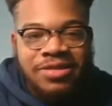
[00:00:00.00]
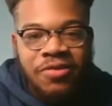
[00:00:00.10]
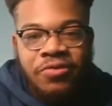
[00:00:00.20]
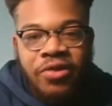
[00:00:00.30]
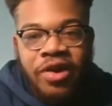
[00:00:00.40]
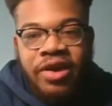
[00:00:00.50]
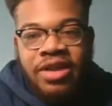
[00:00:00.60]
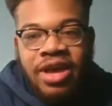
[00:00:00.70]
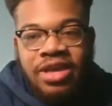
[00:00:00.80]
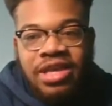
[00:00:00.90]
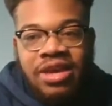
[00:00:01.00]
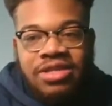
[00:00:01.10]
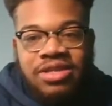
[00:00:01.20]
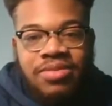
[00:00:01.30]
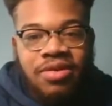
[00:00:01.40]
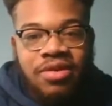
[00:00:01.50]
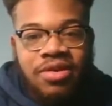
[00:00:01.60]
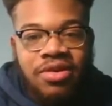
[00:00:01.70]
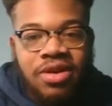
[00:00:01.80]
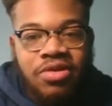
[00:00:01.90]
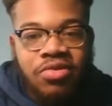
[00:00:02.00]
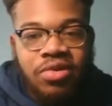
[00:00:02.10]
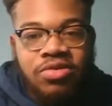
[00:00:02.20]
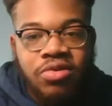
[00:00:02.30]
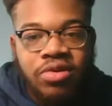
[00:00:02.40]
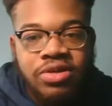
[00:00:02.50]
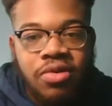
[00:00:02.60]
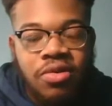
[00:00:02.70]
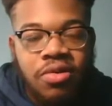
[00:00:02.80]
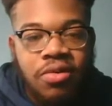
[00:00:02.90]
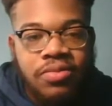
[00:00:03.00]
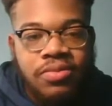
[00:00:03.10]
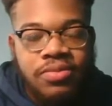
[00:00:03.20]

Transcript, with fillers: was so frightened that Diego Simeone couldn't enjoy Torres' goal.